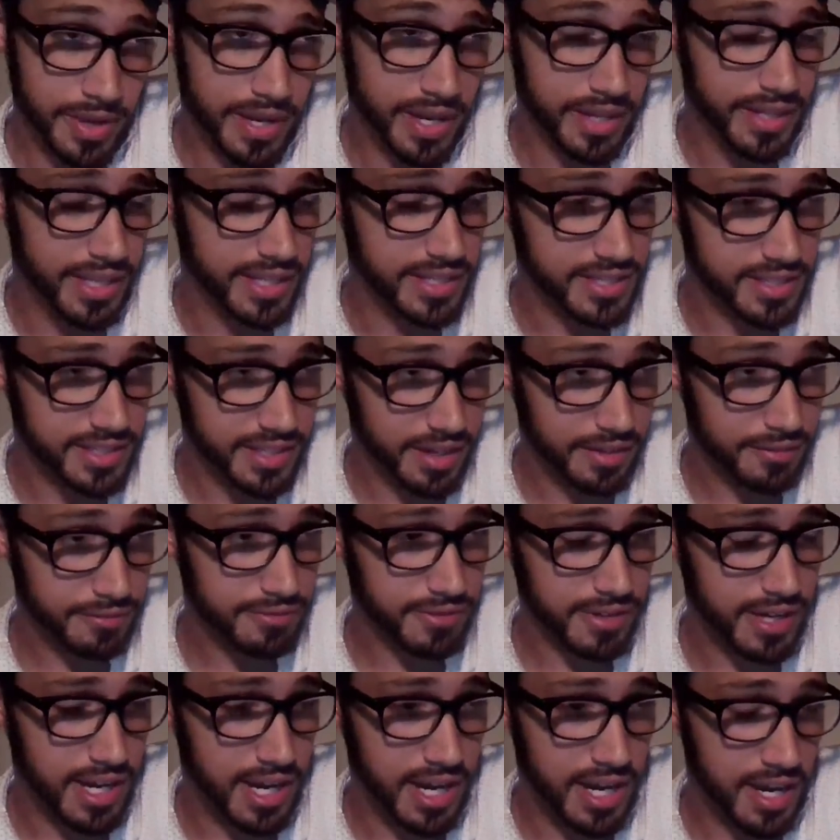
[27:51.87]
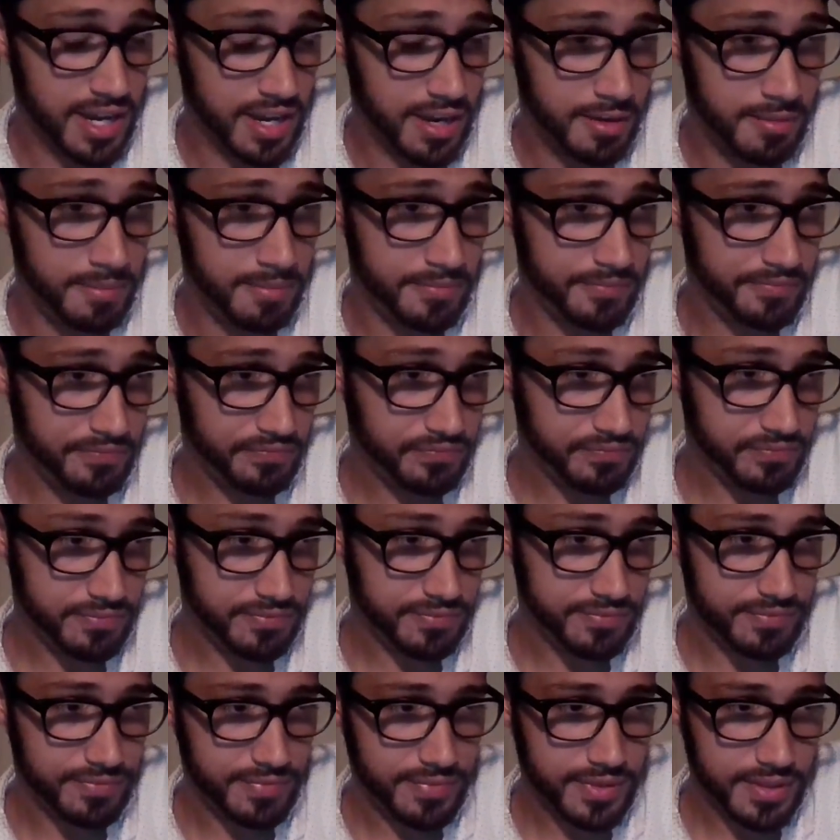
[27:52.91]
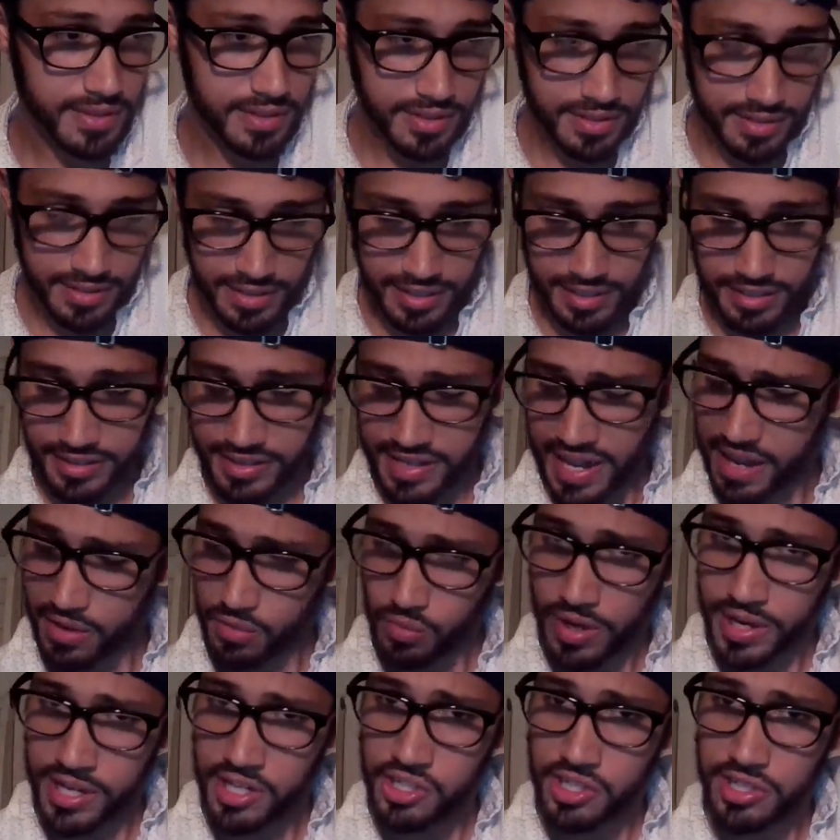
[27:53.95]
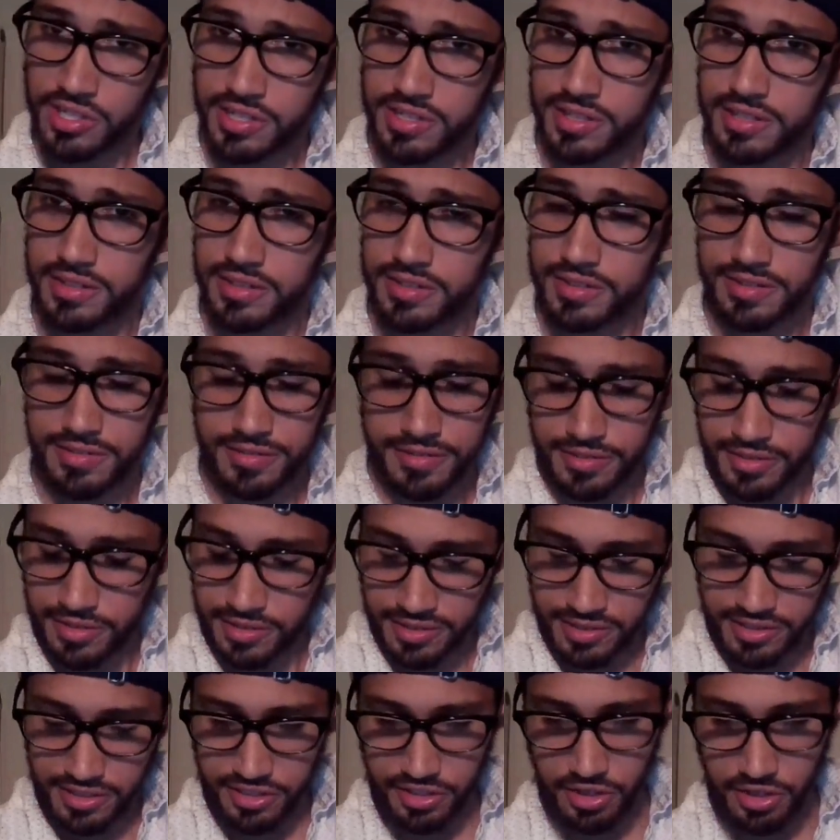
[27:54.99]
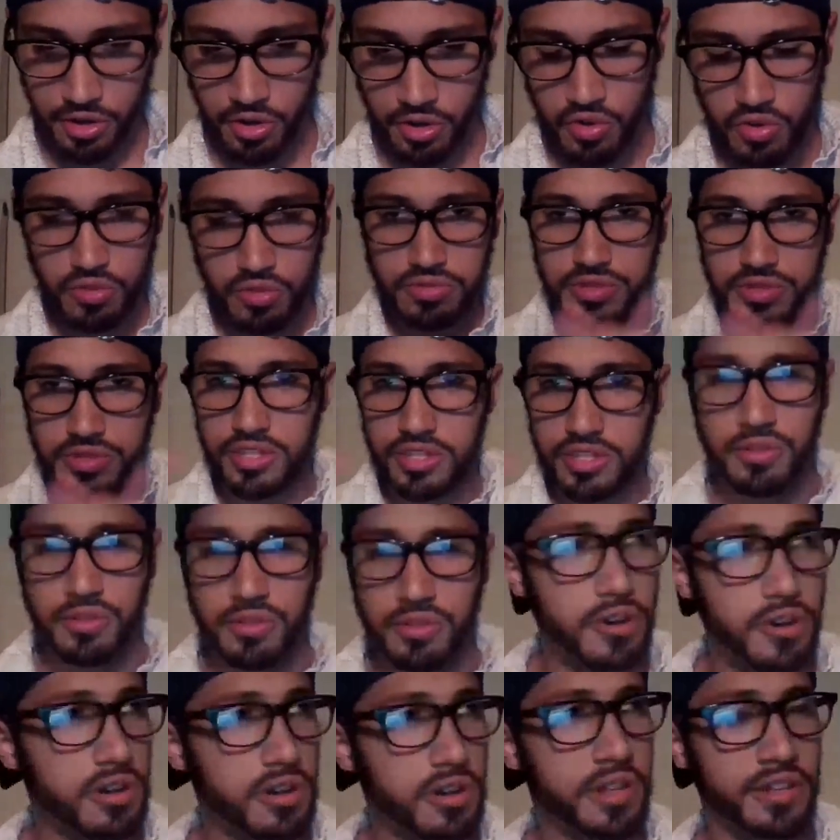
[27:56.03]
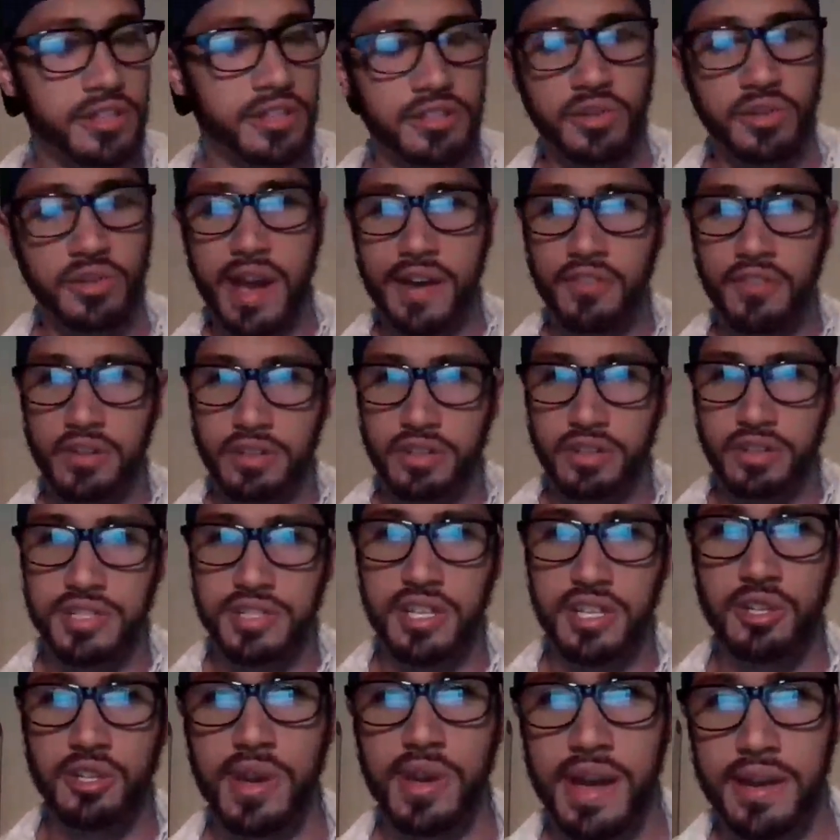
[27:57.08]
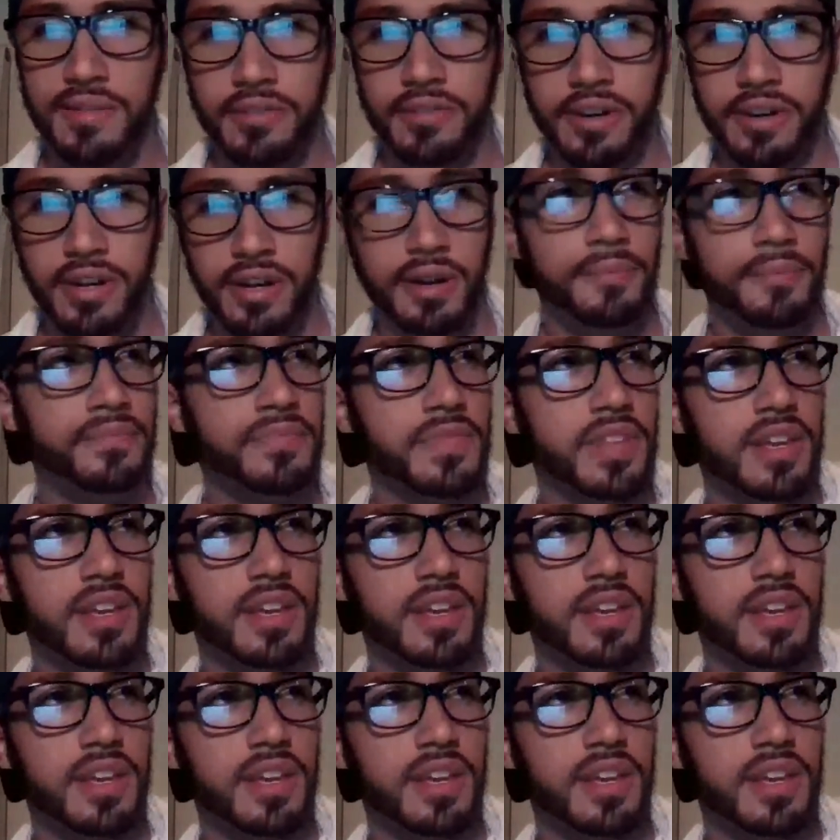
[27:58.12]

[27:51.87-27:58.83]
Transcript: Oh man, that's tough. Um, that ranges so, so far. Like you have a, you said you have a,